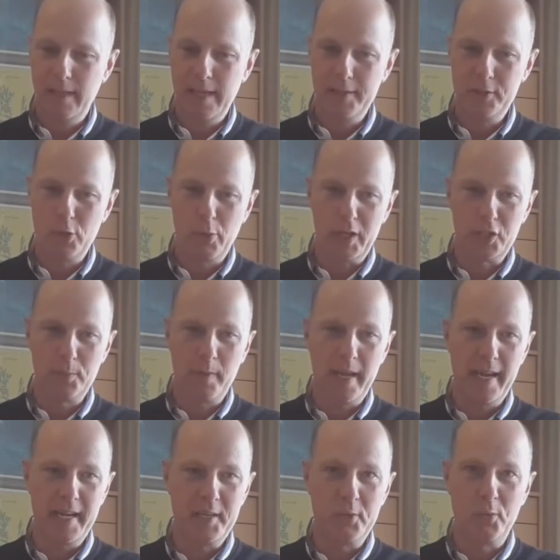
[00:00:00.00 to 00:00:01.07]
And to
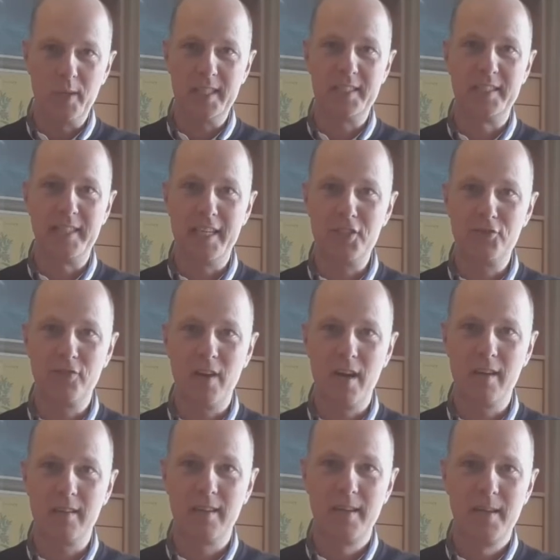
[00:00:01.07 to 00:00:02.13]
explain what is
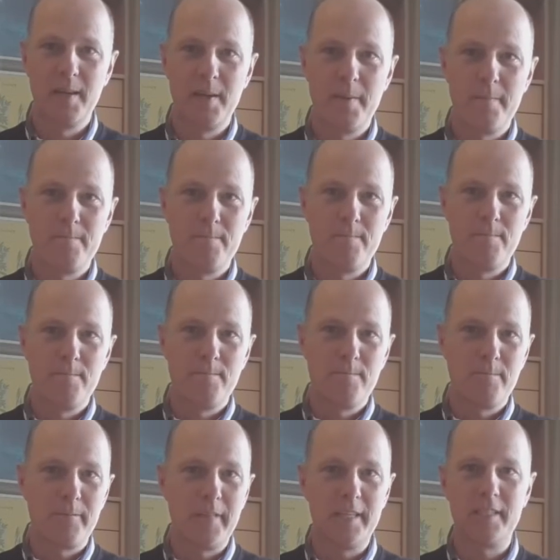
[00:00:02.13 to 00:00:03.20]
JazzFunk,
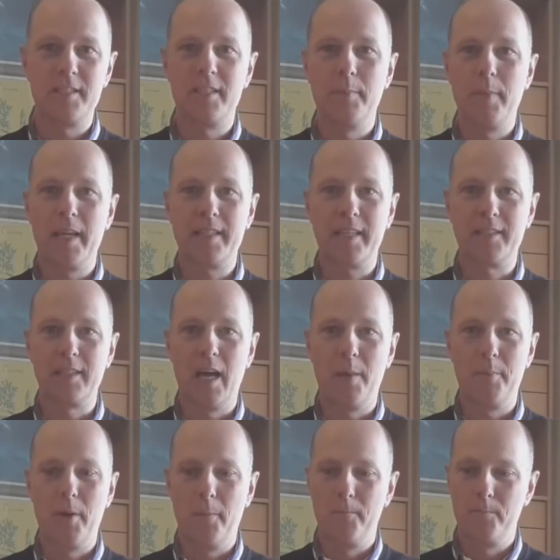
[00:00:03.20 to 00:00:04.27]
this is the best
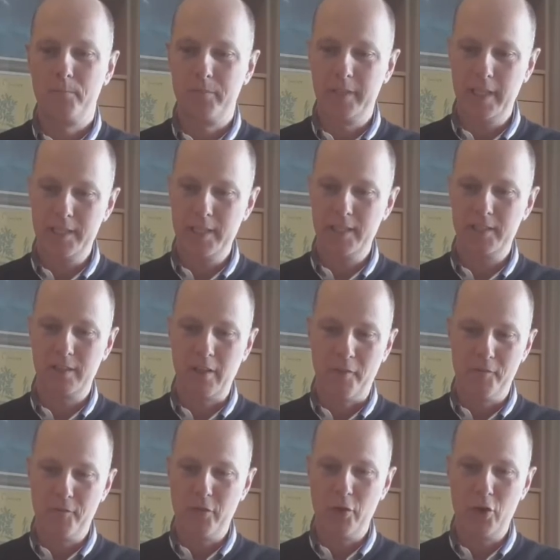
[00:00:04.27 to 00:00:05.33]
example. This is the
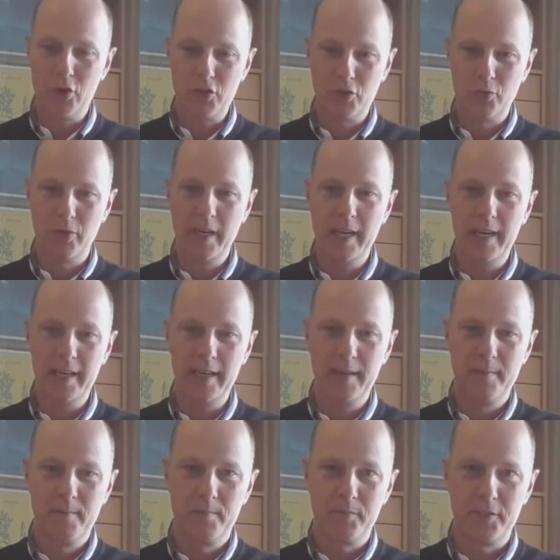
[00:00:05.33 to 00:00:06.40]
first really
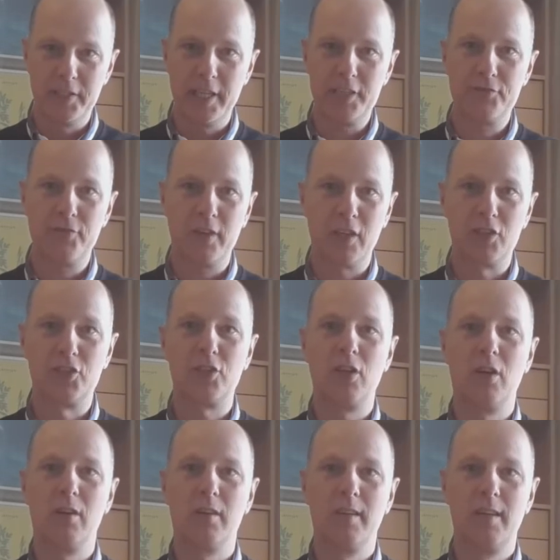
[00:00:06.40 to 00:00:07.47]
JazzFunk
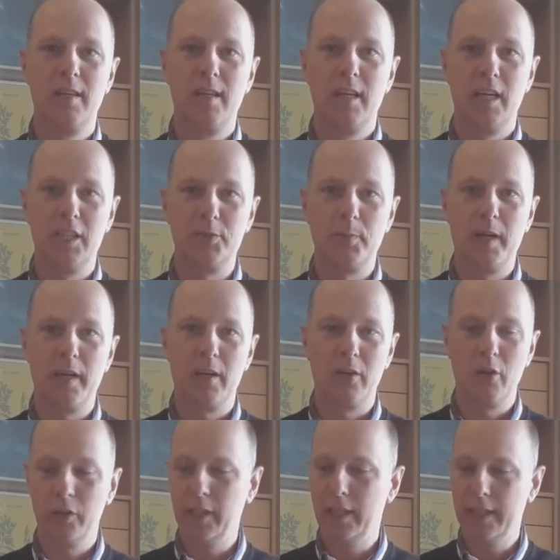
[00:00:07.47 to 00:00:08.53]
song. It's by
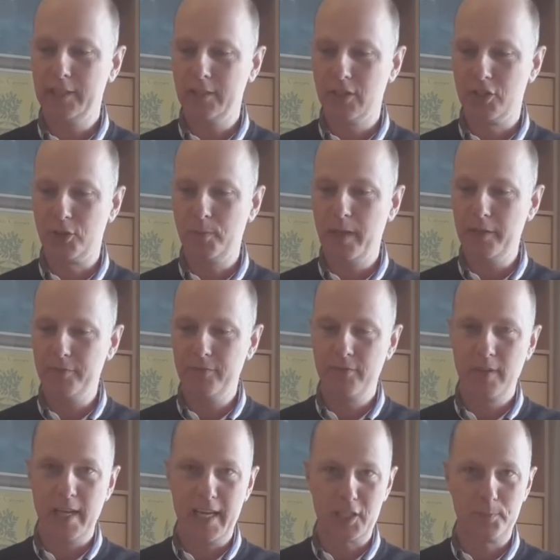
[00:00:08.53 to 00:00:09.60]
Lonnie Liston
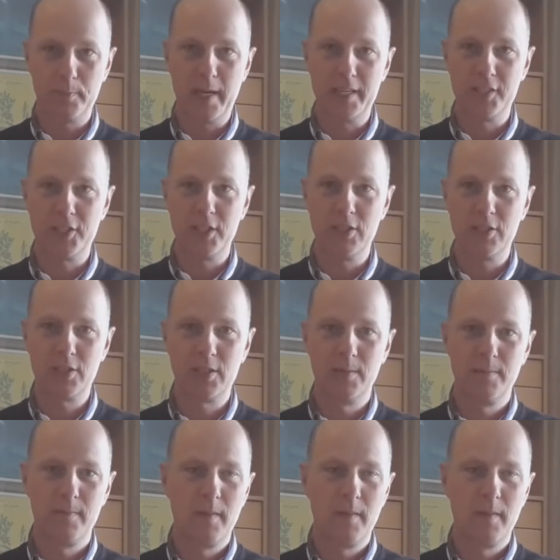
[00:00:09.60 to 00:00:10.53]
Smith, Expansions.